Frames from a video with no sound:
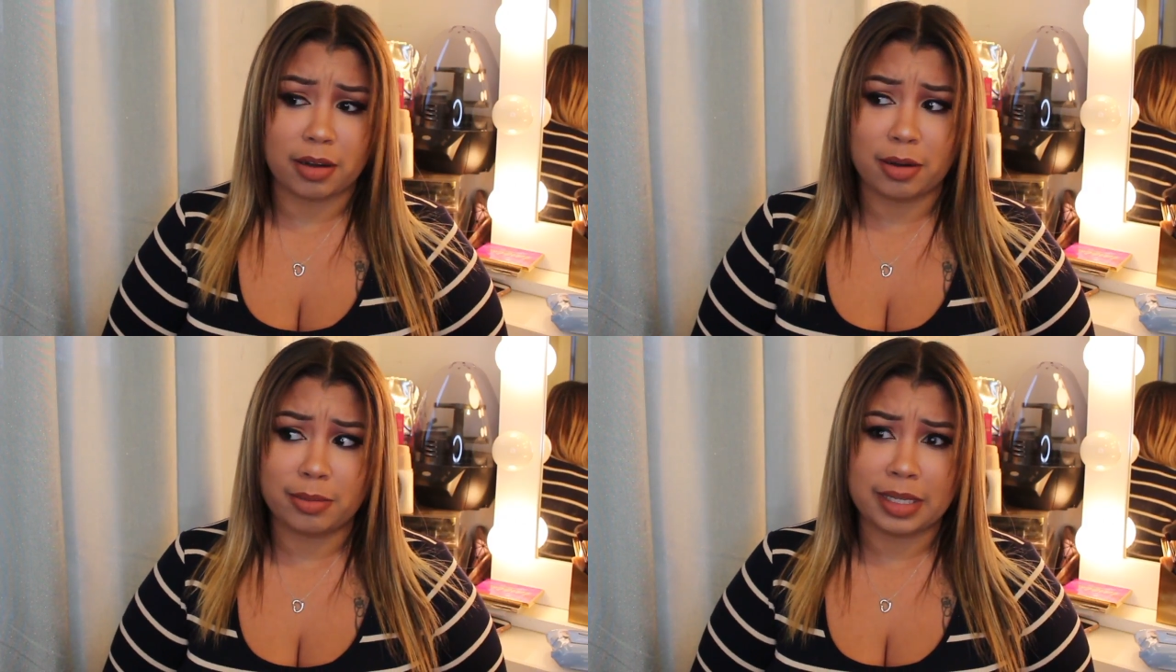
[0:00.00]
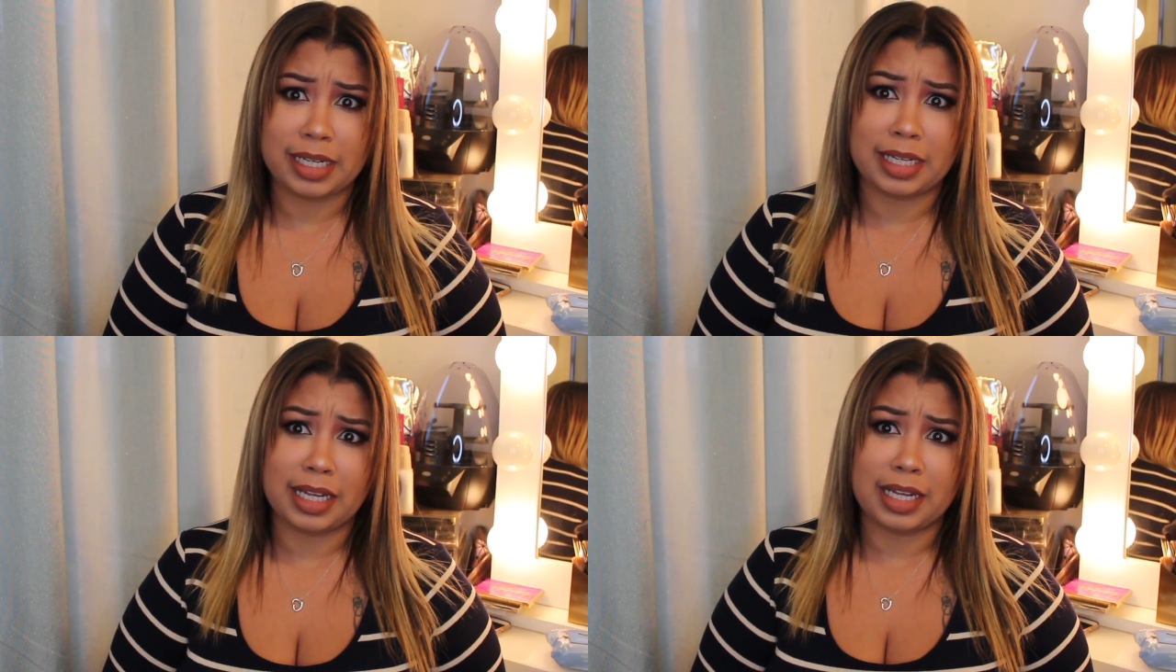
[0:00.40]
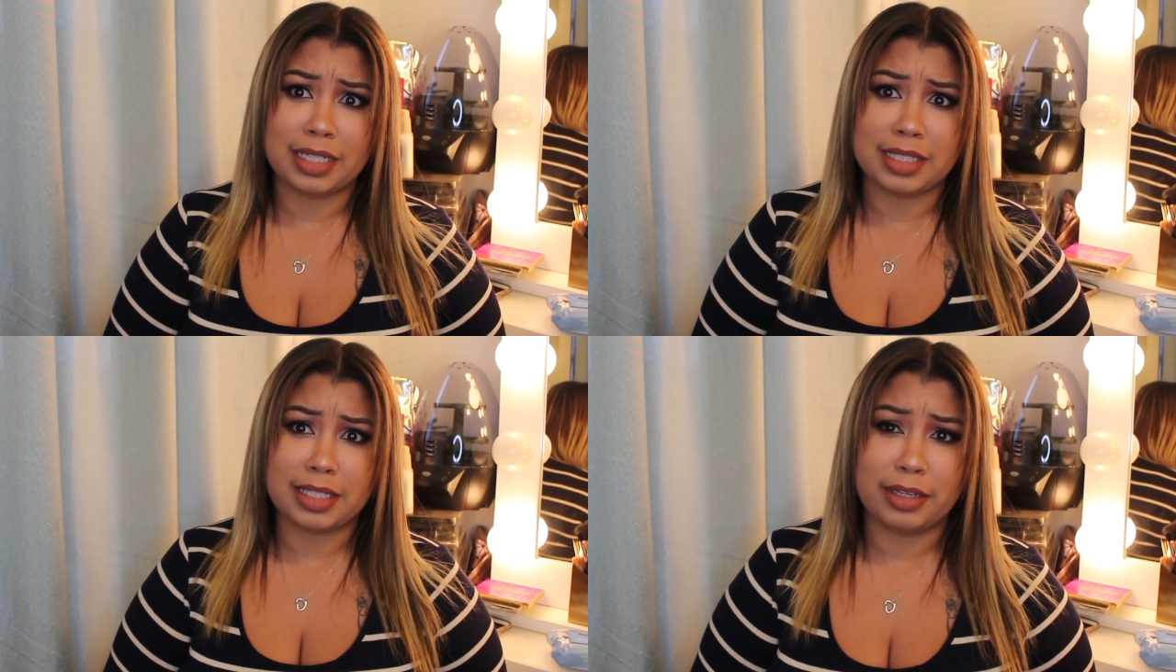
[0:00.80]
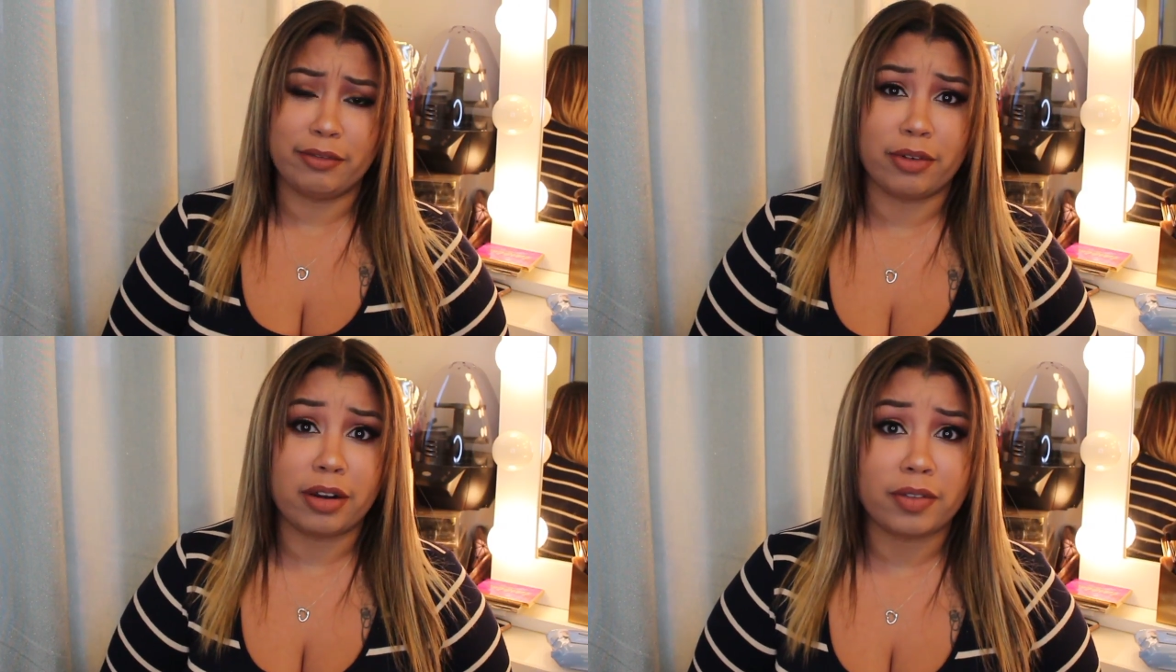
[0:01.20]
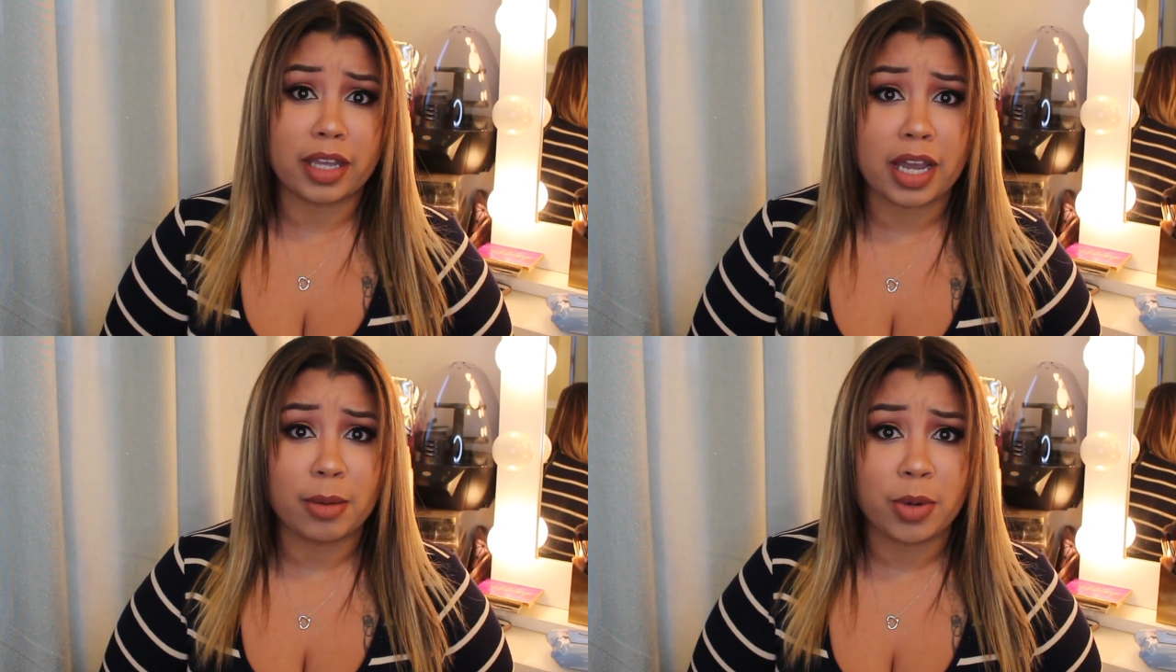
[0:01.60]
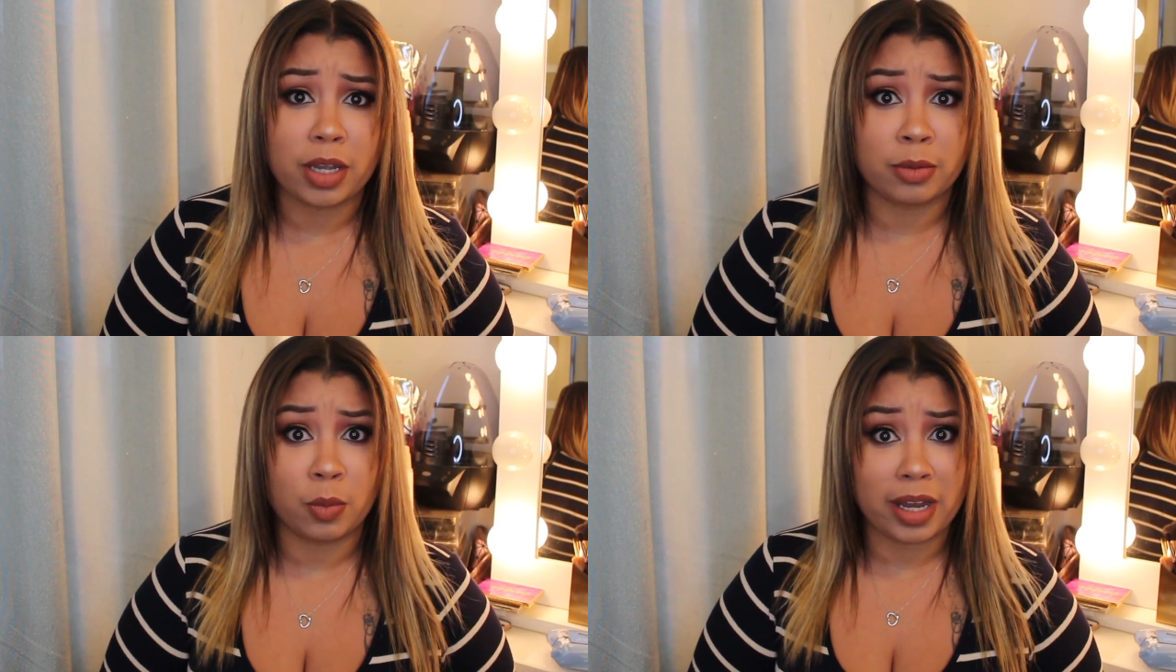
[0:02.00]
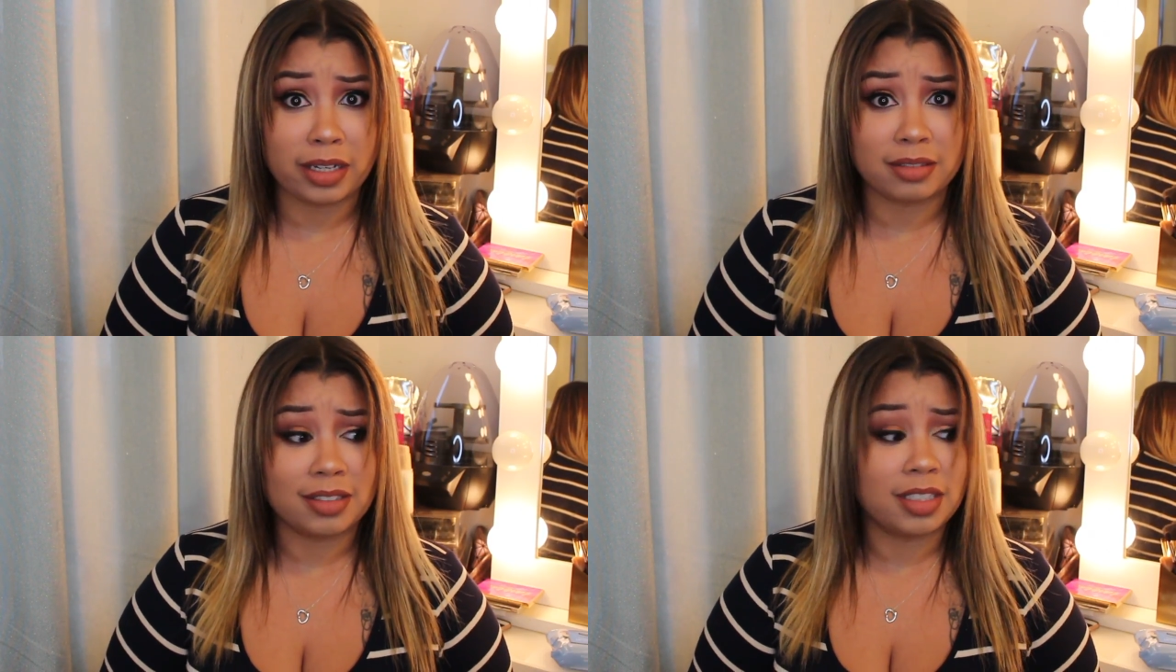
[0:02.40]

oh my god, sit in front of a camera and what?